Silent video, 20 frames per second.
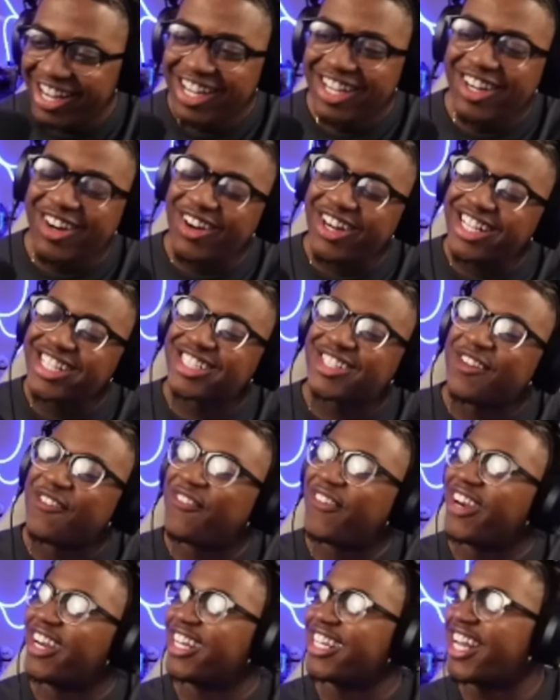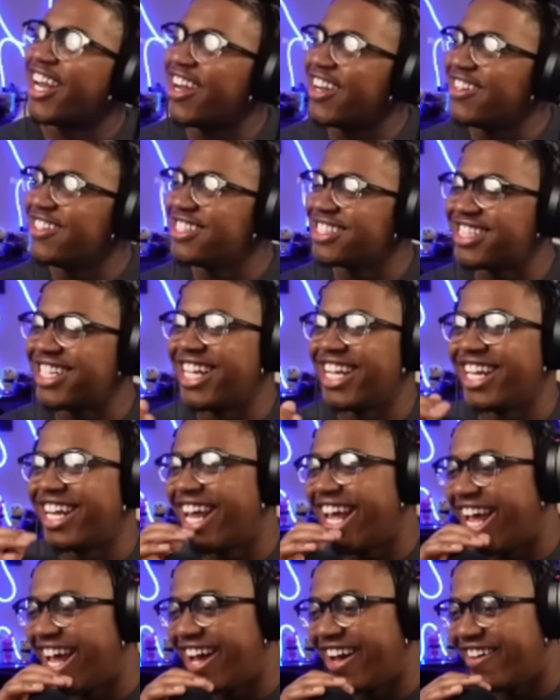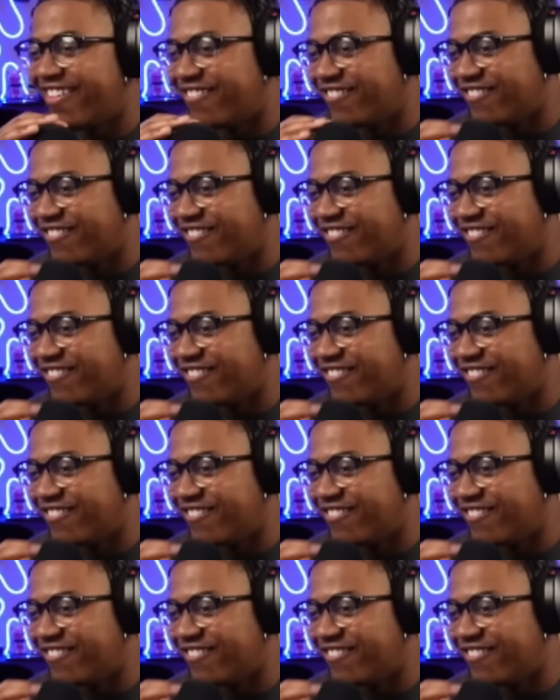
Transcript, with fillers: Christopher, go sit down,